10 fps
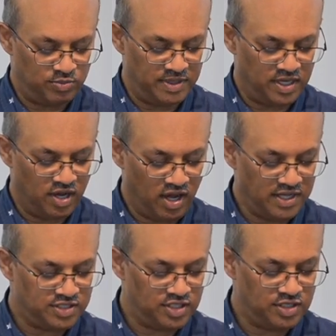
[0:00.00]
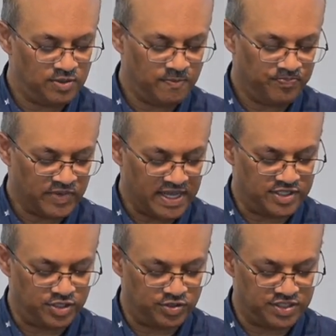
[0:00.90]
to be God to you
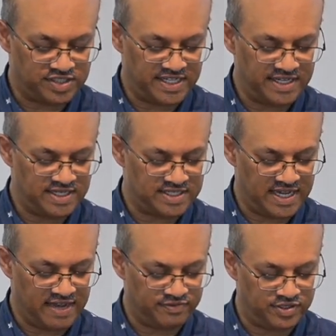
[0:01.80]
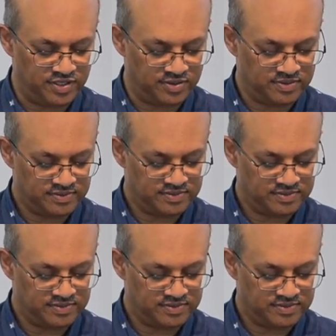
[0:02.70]
and to your descendants after you